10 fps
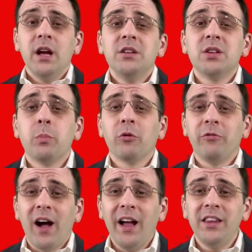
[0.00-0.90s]
to
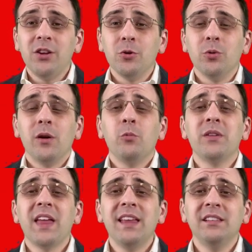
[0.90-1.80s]
provide you with
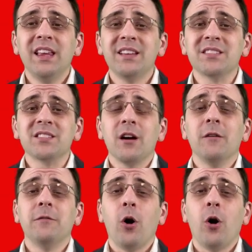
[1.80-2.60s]
a list of